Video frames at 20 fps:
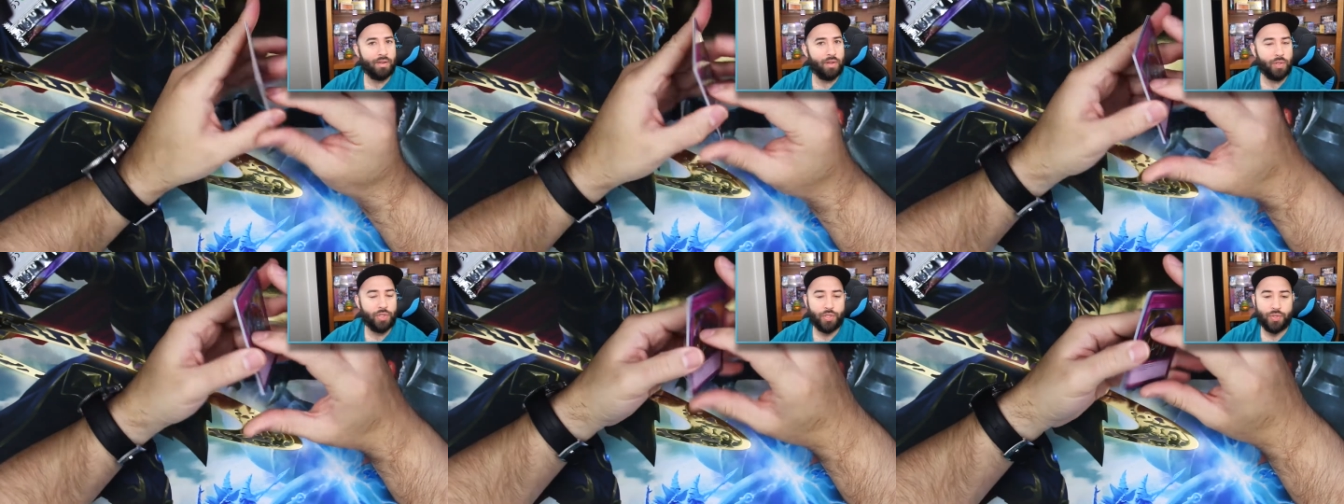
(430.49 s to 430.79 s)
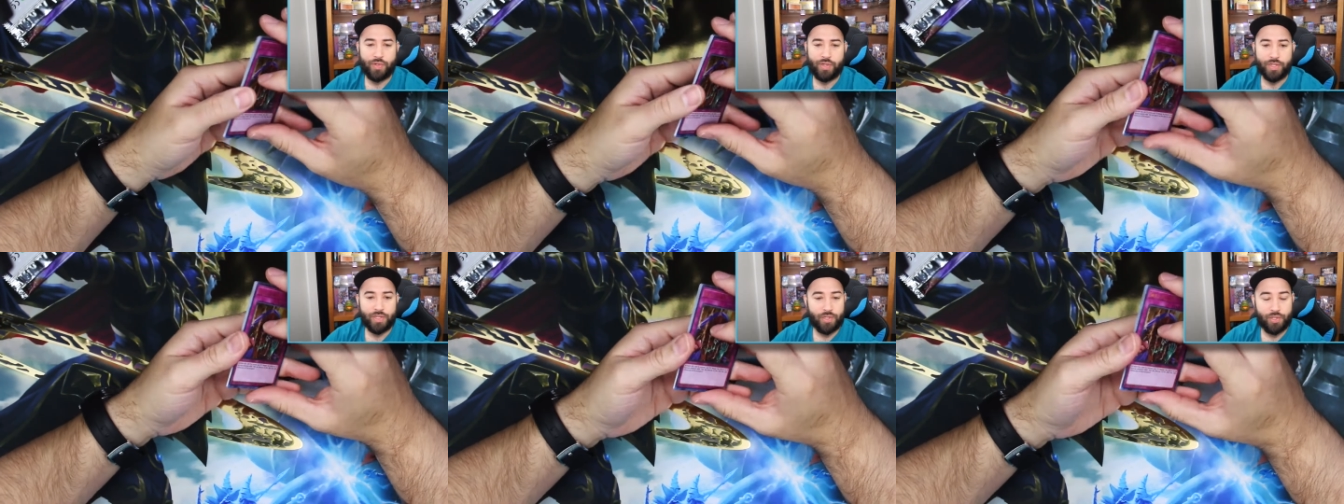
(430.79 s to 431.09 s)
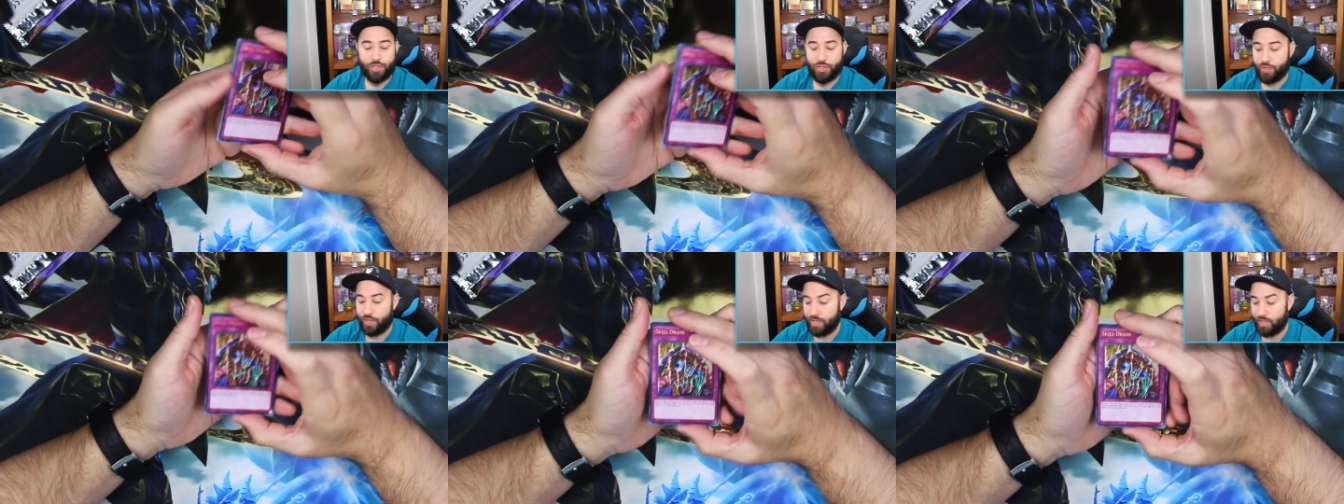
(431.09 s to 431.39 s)
Ultra Rares go
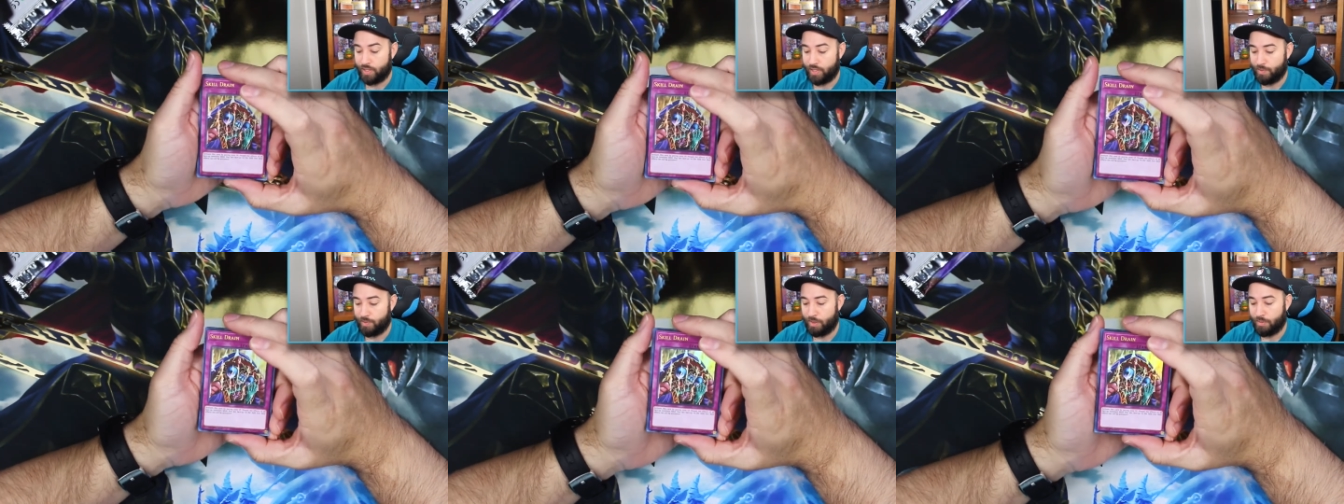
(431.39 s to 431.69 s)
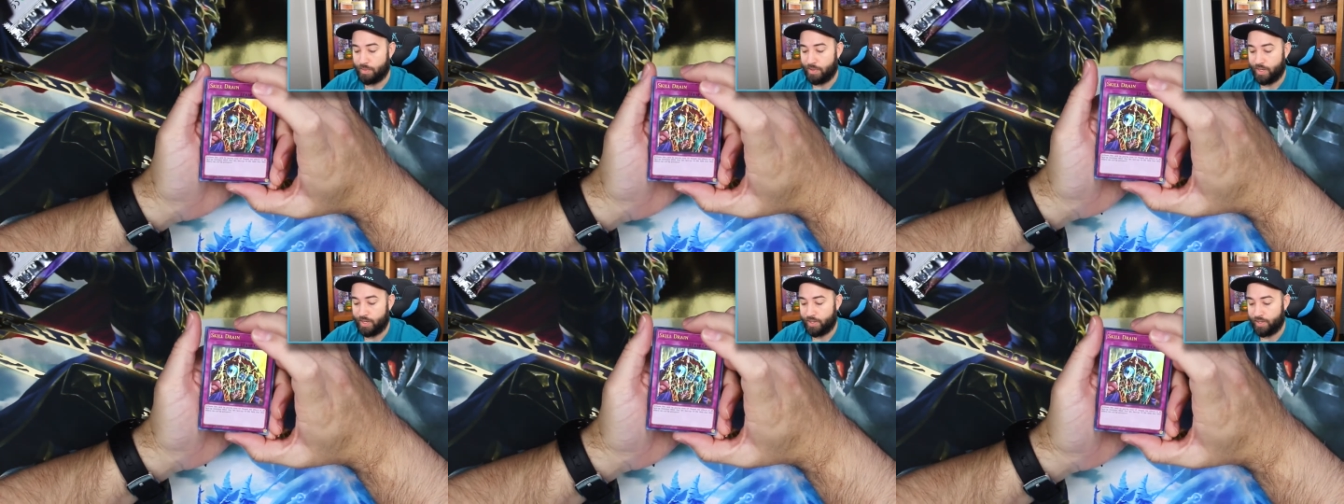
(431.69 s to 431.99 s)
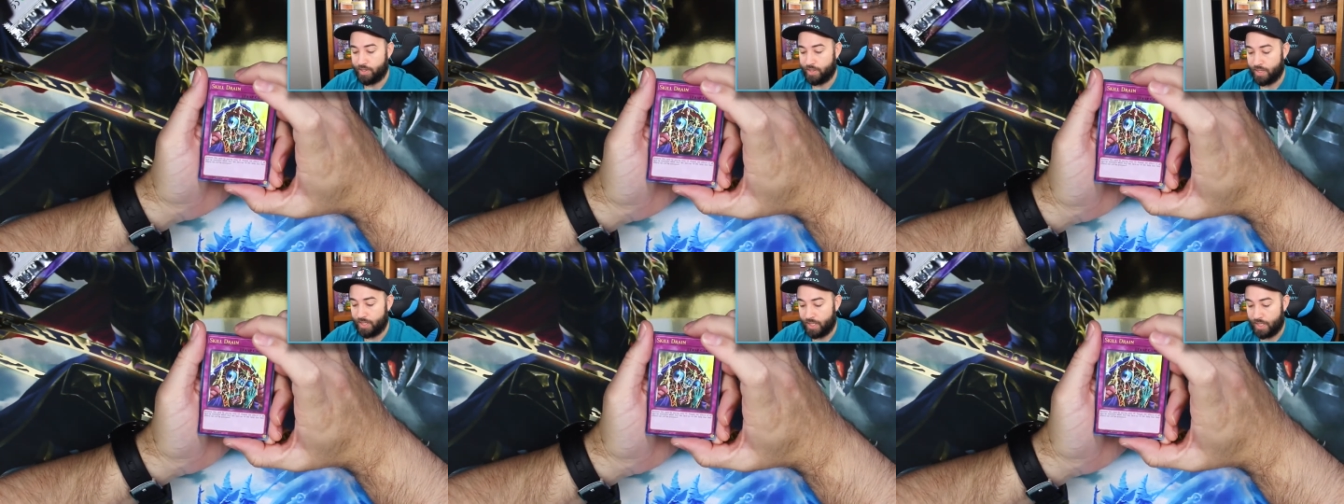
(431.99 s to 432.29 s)
straight into my
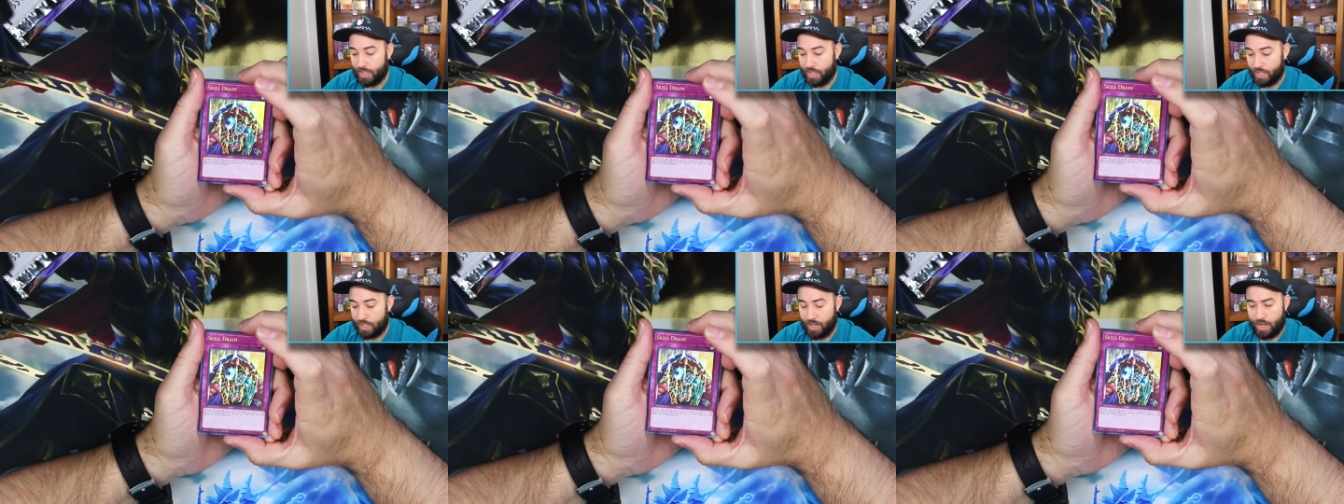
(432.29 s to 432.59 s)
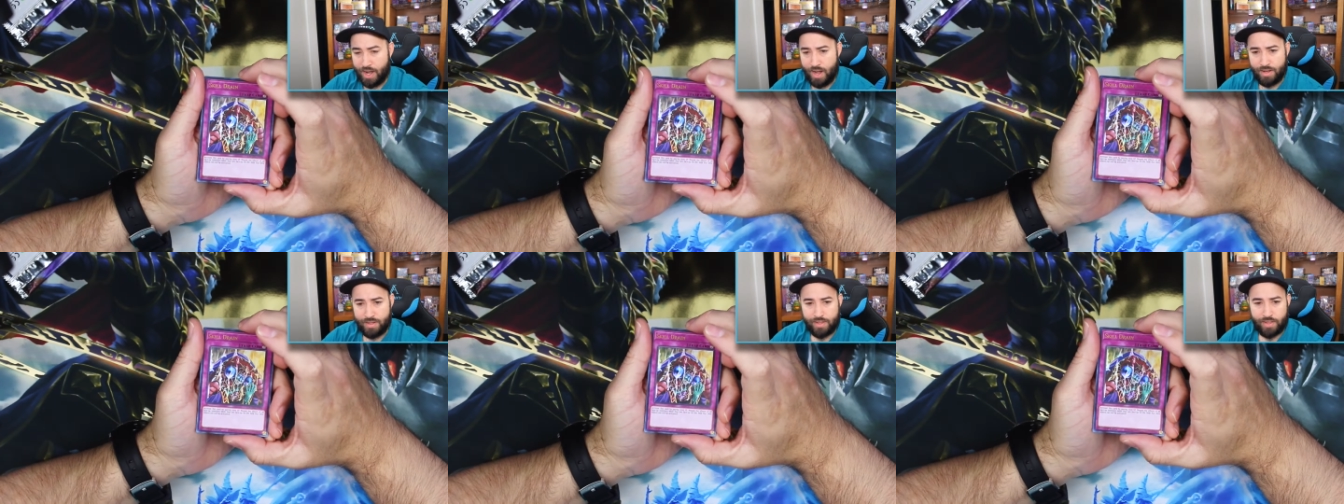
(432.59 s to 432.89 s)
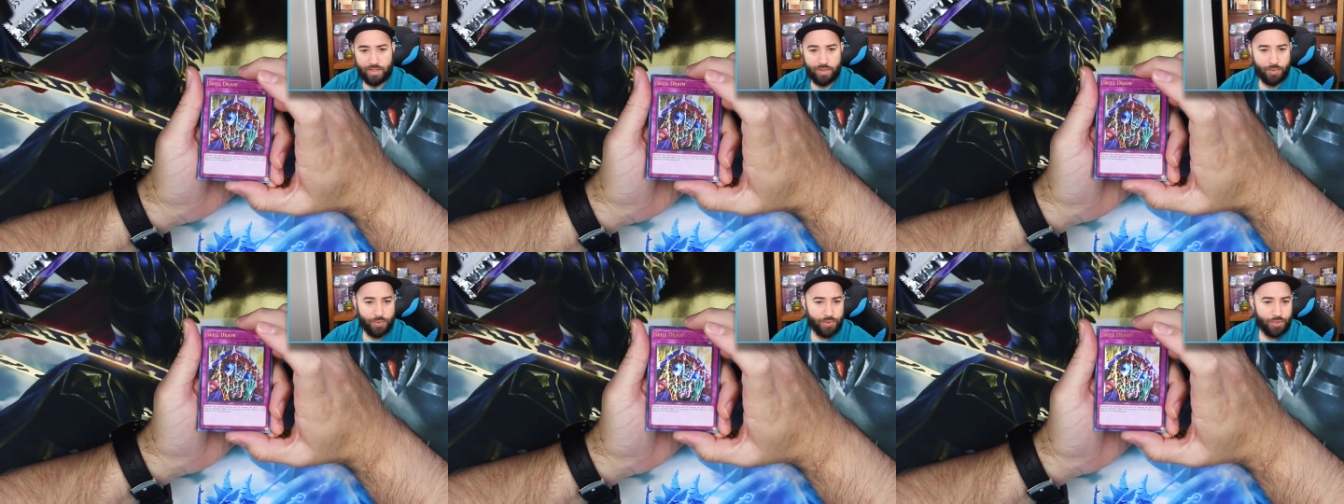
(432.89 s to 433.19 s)
binder uh,
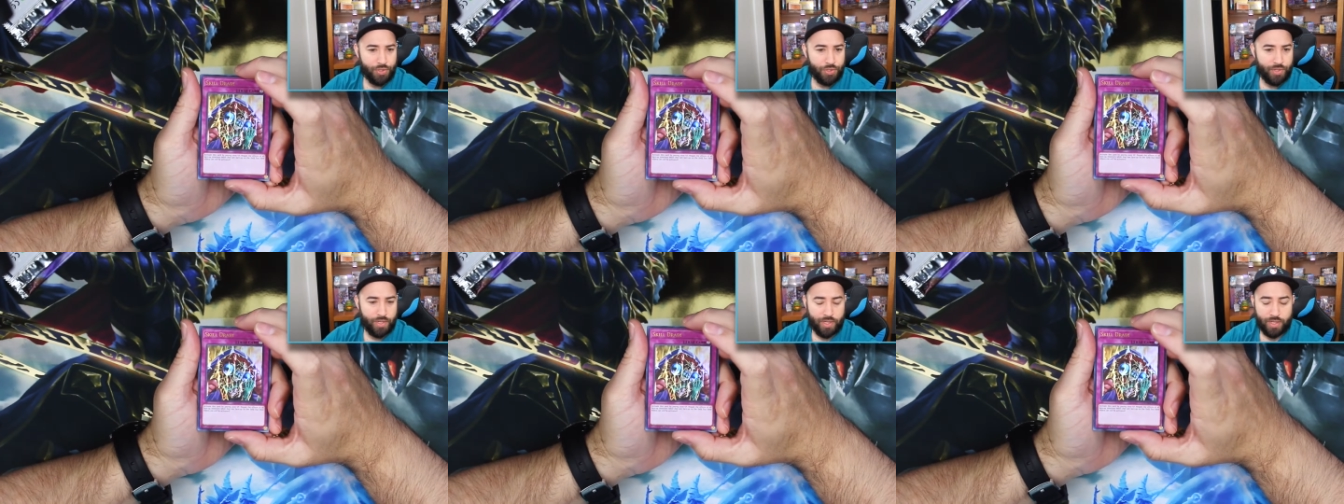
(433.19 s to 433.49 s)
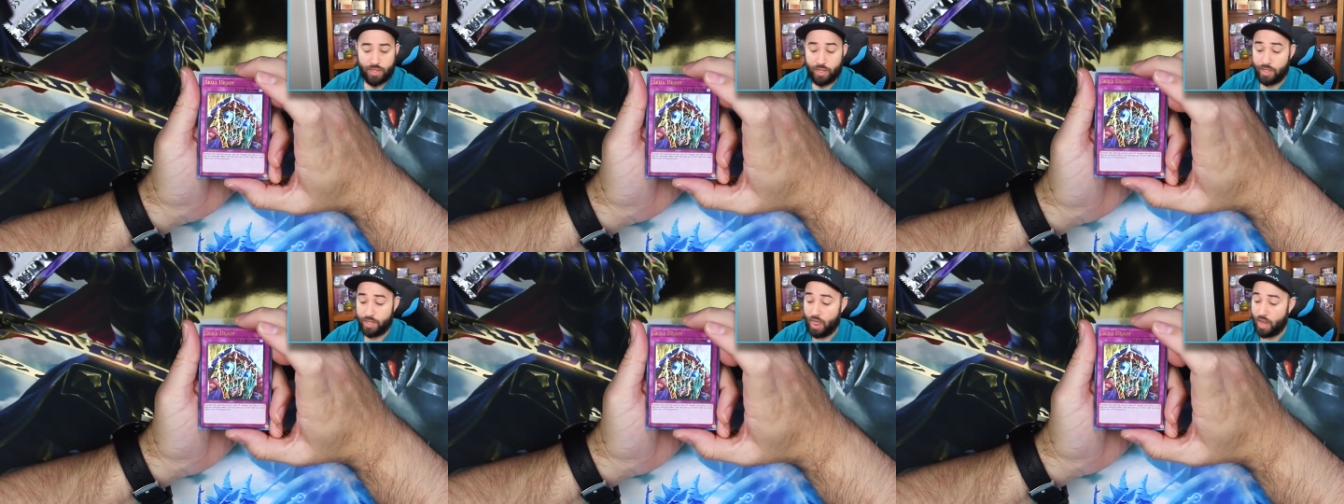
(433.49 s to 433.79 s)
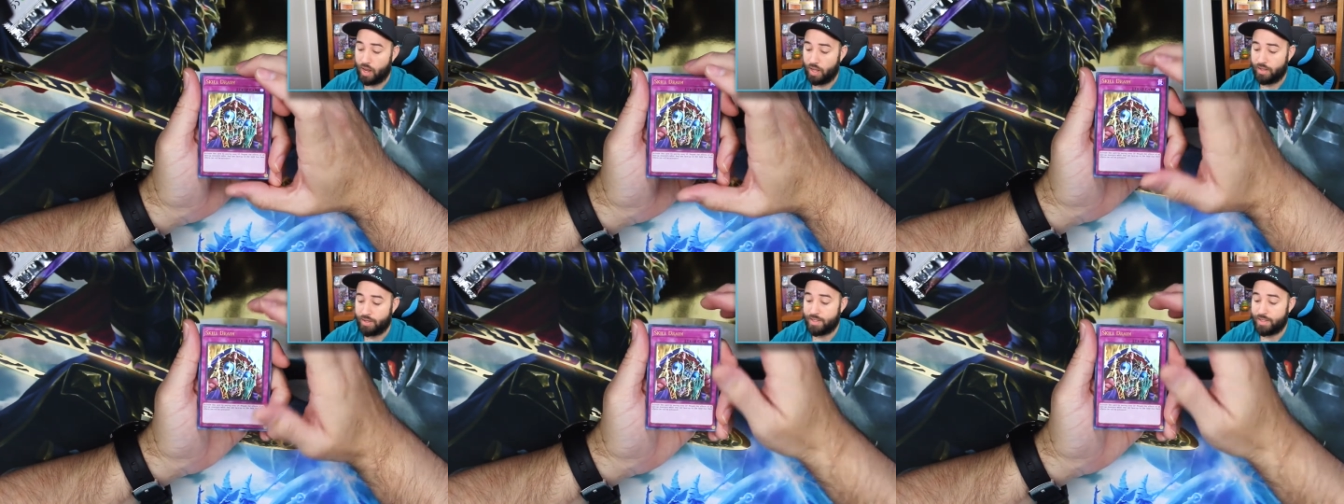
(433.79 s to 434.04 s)
skill uh,